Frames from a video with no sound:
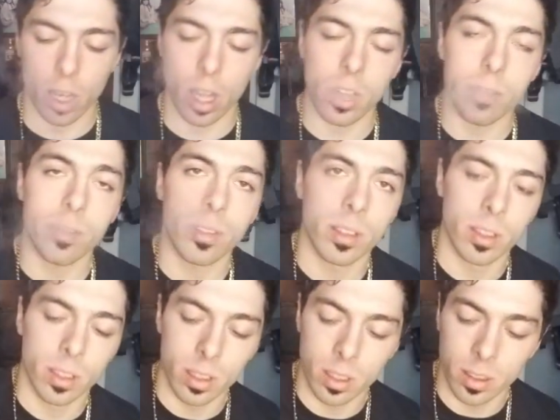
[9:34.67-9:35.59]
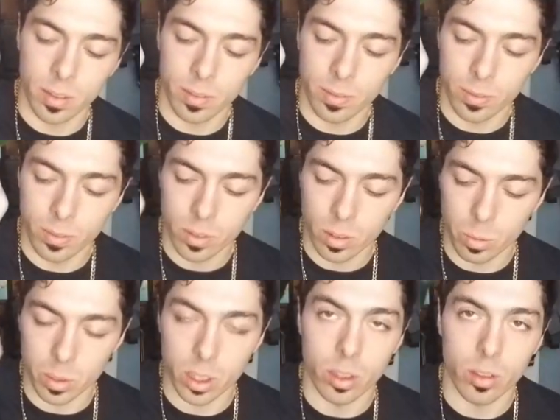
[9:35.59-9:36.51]
off with
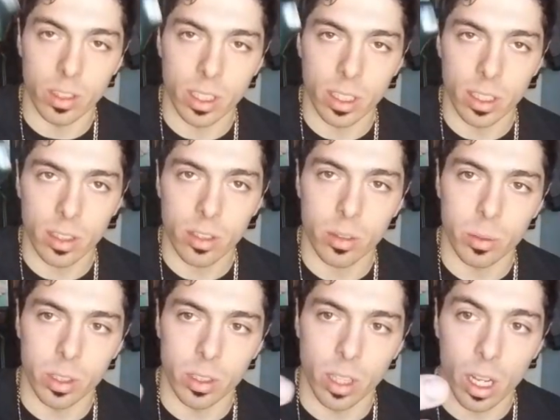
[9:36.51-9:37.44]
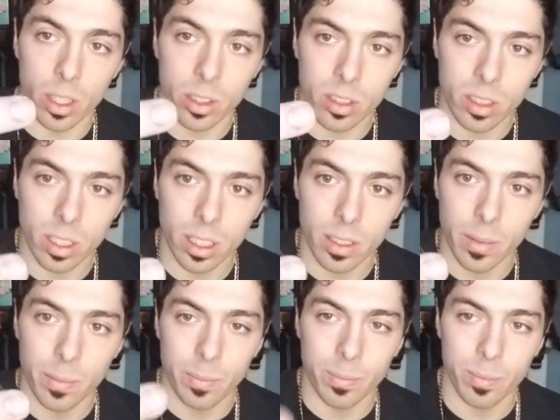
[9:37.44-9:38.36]
3 clicks when you're not using it.
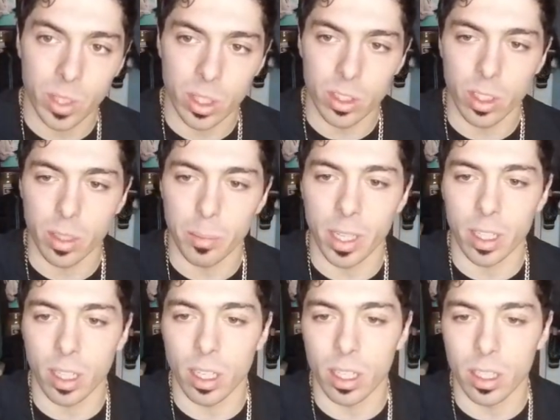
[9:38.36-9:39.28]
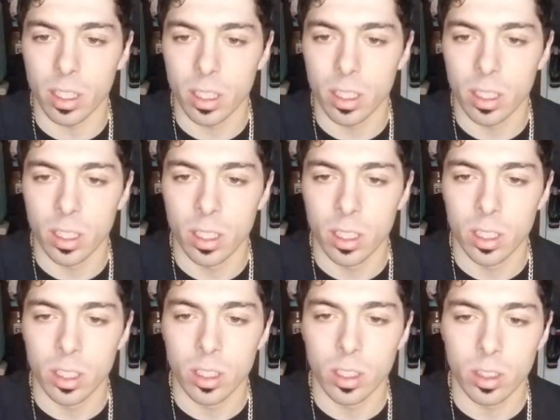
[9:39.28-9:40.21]
You turn it back on,
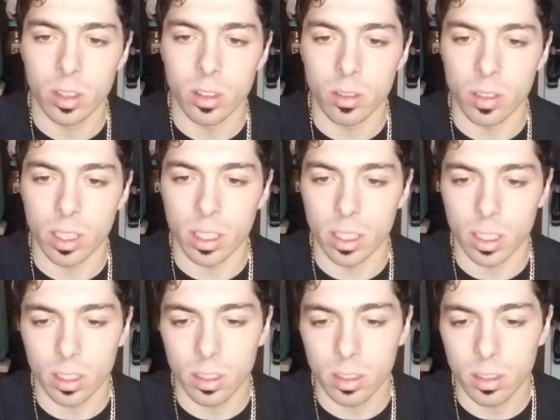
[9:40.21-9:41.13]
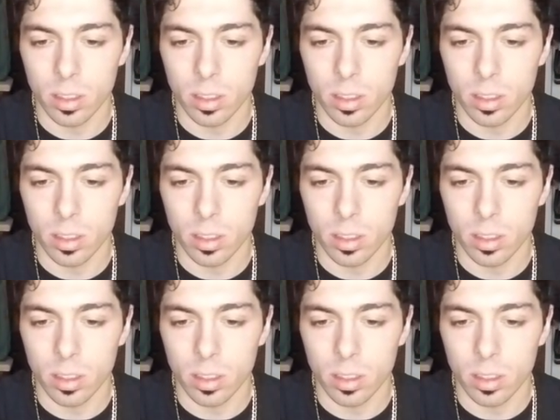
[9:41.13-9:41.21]
3 clicks.